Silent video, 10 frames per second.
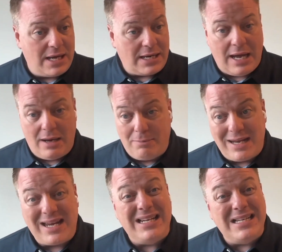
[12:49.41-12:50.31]
that can
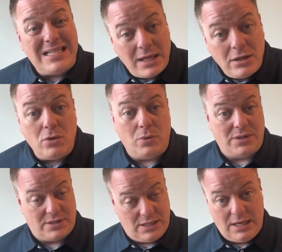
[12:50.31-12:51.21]
be
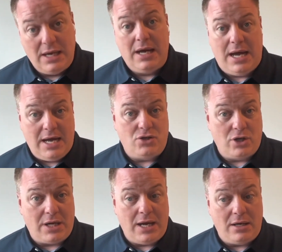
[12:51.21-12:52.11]
continuously
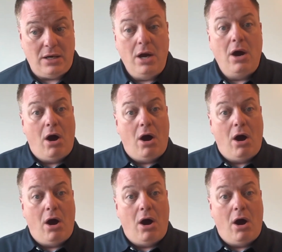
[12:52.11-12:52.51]
educated